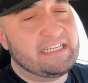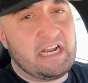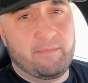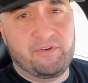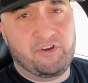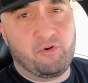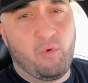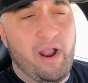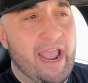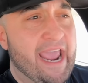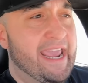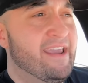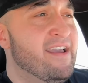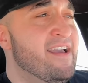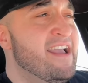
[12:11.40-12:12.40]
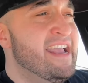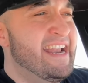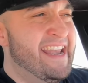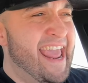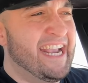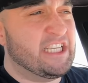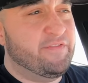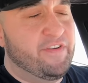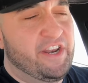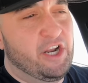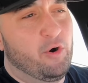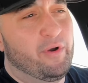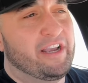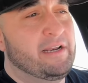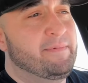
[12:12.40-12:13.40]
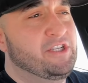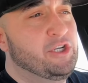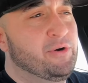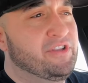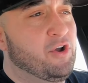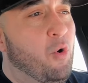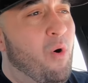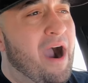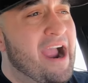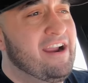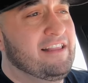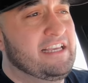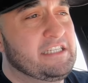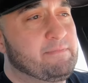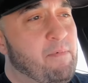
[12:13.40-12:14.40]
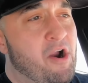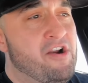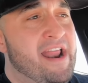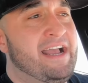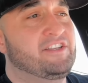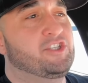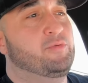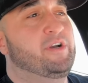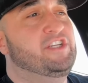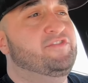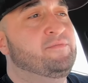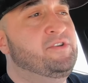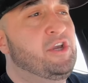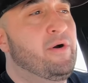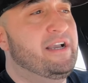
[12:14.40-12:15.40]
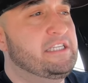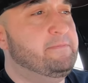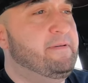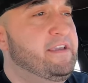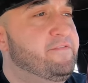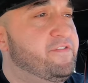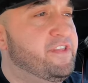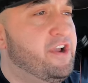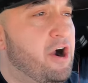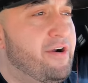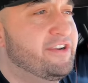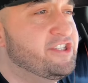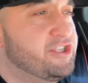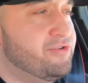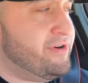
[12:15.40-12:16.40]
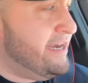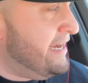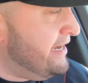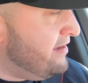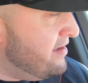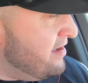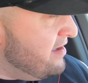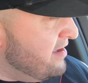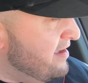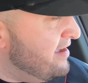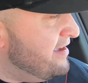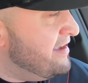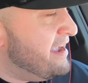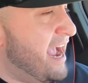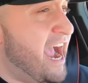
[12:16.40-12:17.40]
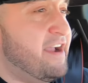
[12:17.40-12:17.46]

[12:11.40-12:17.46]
coming your way. Next video, we're going to be doing the wireless burnout switch from USB for the RS3.